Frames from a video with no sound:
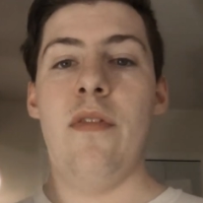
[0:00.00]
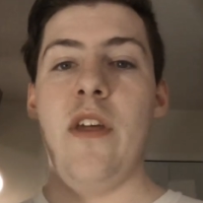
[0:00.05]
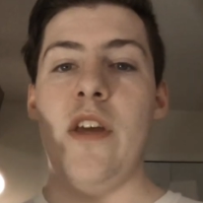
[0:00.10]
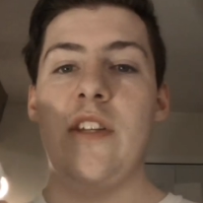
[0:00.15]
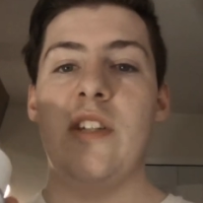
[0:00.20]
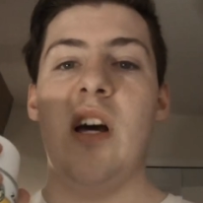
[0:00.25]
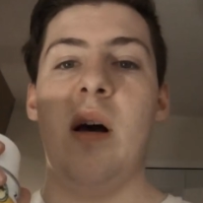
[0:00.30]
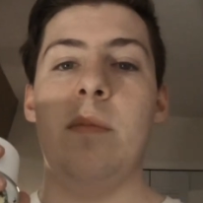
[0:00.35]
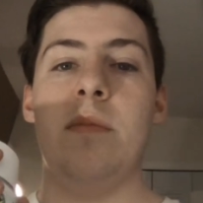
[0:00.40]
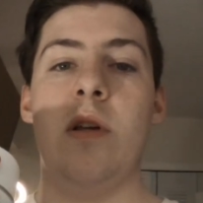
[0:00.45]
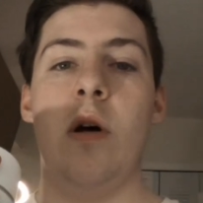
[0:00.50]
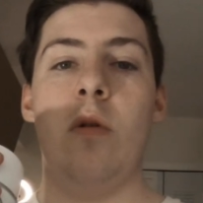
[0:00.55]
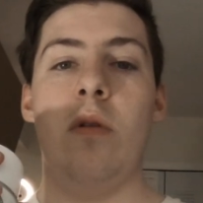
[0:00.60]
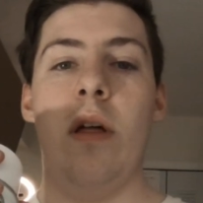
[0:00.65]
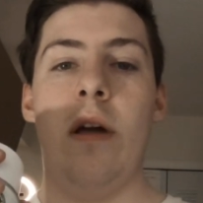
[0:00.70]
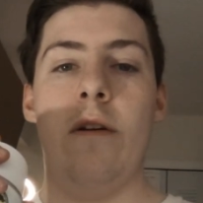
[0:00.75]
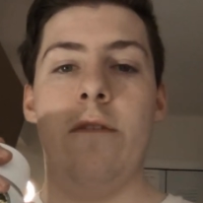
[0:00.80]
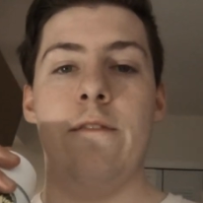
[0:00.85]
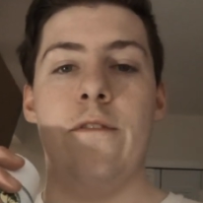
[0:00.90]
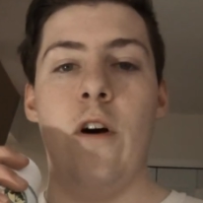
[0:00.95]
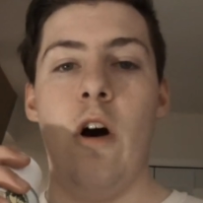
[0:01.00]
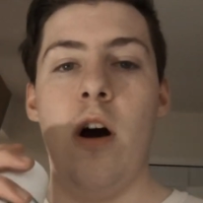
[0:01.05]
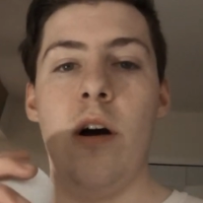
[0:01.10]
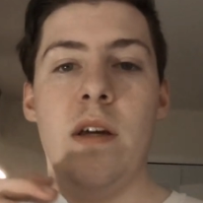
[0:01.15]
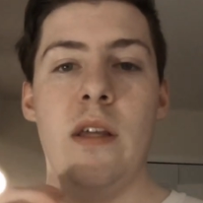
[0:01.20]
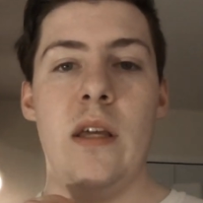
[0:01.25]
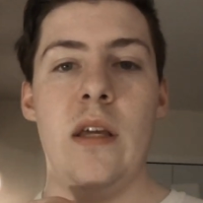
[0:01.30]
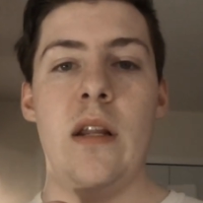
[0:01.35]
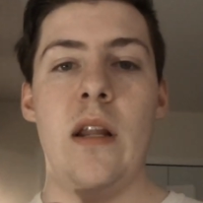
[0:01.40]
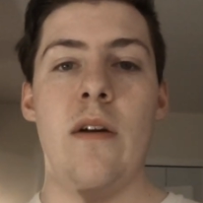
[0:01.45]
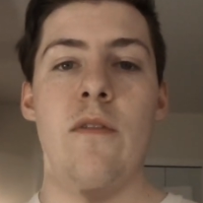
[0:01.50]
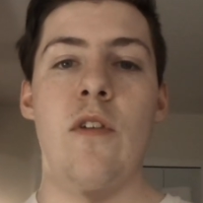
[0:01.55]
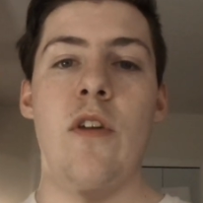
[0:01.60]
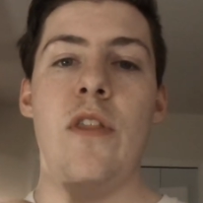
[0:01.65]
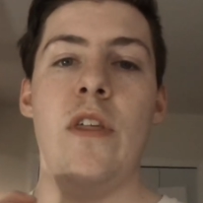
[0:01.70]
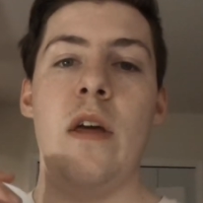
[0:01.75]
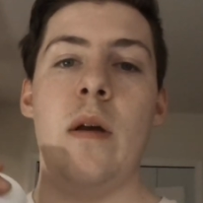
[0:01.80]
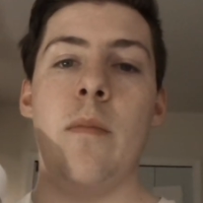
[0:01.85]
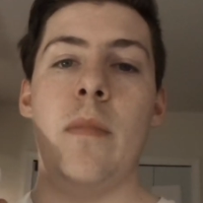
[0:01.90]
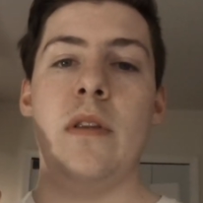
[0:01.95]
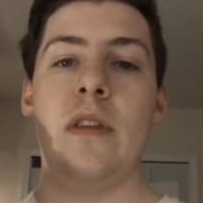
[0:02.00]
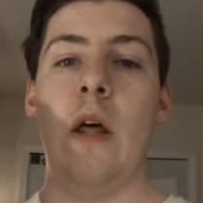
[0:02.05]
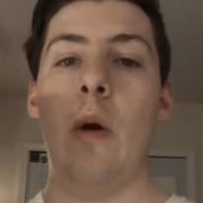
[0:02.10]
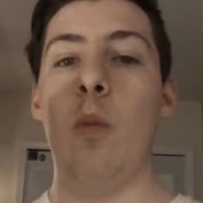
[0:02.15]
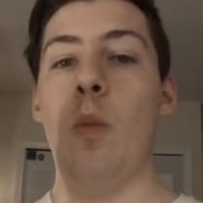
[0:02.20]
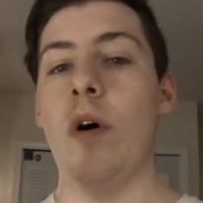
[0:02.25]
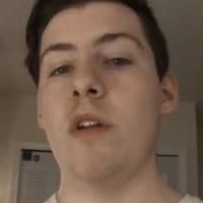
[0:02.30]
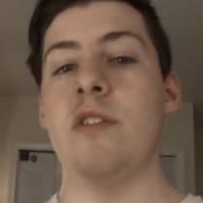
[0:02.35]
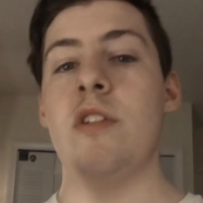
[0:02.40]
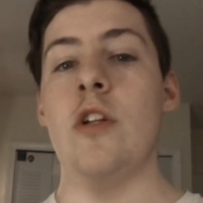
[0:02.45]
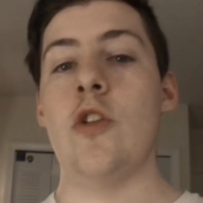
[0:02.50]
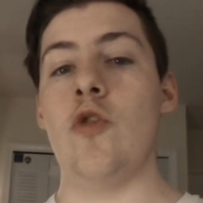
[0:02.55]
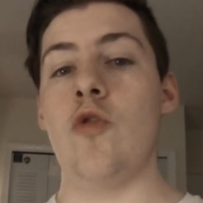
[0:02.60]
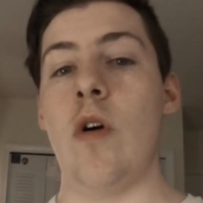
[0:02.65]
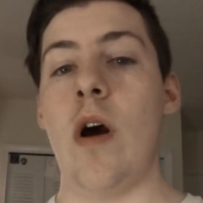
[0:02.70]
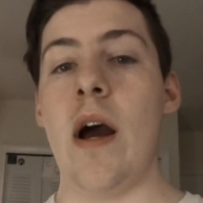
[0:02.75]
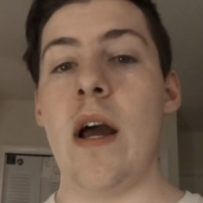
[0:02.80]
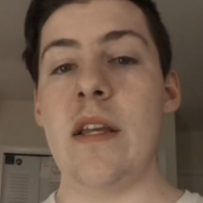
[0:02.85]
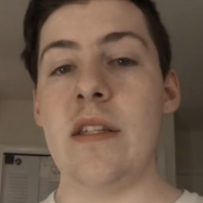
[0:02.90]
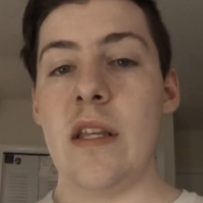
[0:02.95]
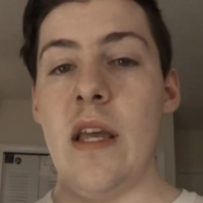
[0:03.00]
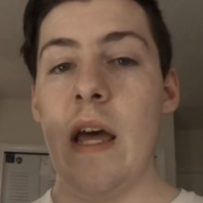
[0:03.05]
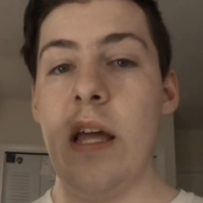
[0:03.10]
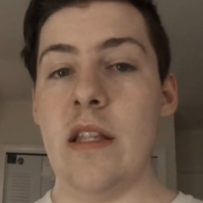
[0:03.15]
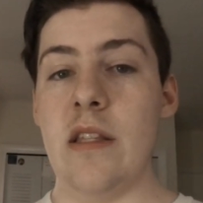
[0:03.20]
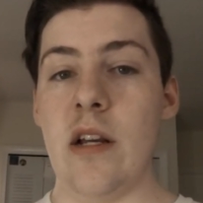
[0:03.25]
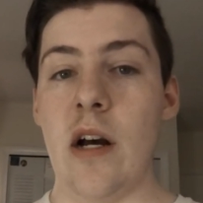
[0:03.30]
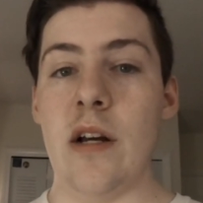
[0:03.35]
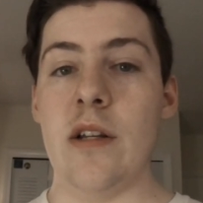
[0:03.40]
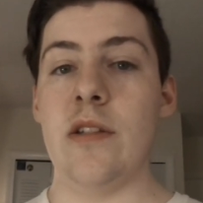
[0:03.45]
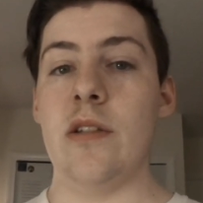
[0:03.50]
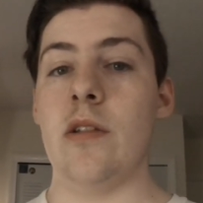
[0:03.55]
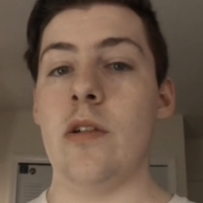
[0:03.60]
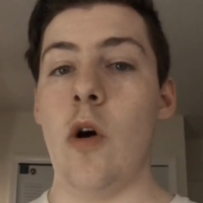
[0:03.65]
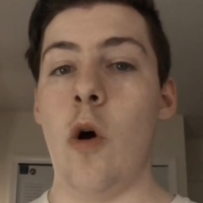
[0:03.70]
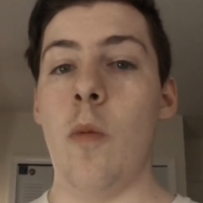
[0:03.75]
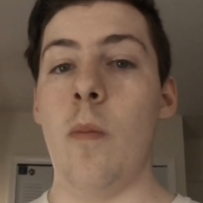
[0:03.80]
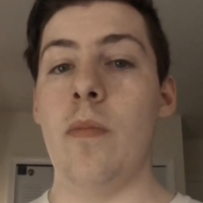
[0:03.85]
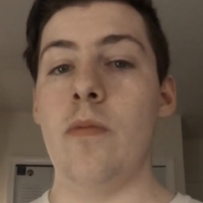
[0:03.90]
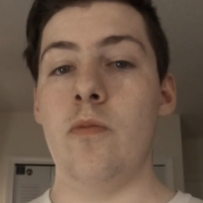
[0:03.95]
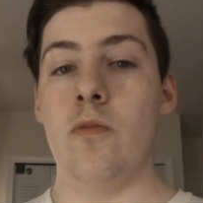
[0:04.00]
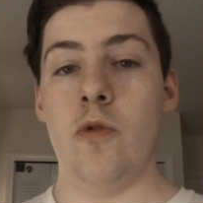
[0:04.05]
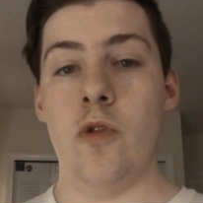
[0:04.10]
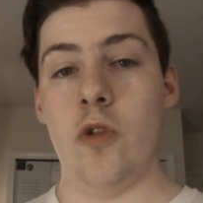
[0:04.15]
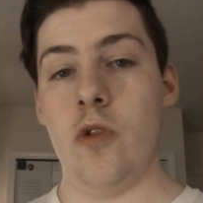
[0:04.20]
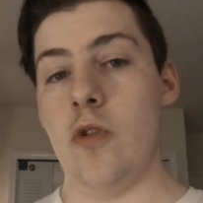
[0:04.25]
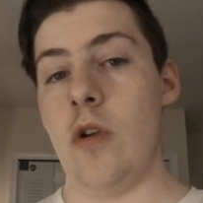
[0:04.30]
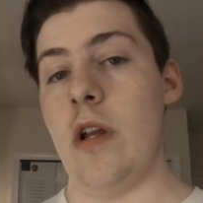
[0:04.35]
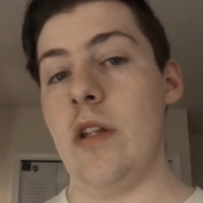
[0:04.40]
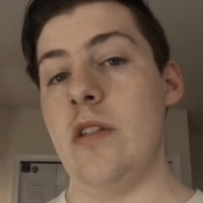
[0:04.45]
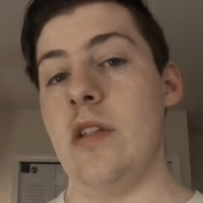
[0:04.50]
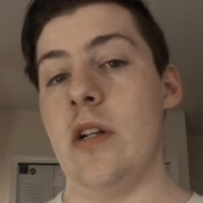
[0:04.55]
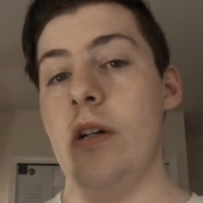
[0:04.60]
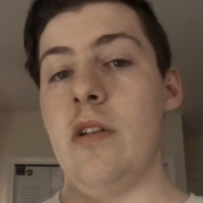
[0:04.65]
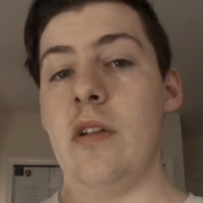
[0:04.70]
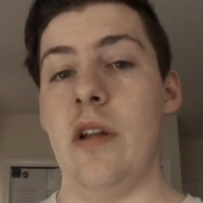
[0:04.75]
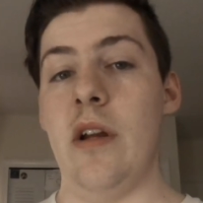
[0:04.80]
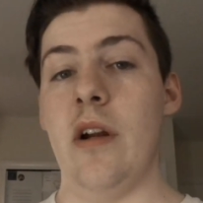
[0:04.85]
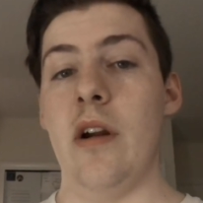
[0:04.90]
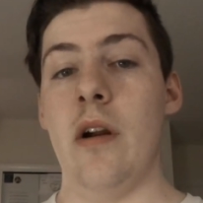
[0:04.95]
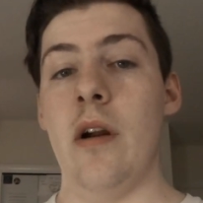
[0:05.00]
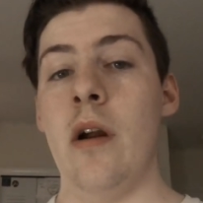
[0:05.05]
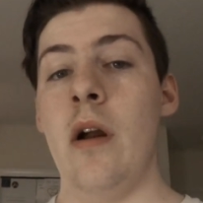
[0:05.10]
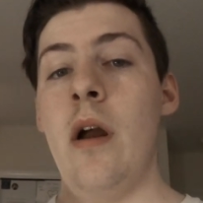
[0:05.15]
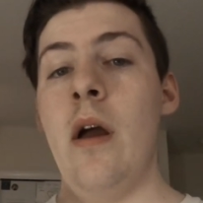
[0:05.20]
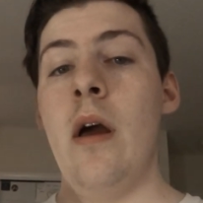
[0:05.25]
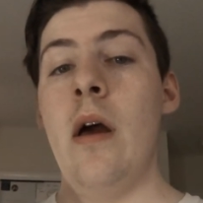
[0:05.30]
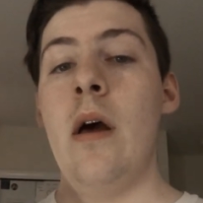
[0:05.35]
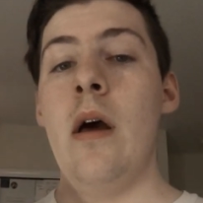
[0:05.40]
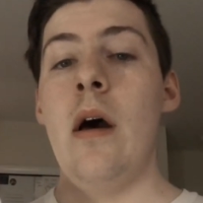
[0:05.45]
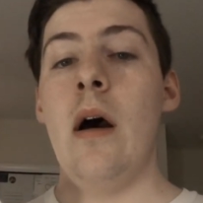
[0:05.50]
This comes out like foggy and everything, but then once it dries, it does go straight to clear.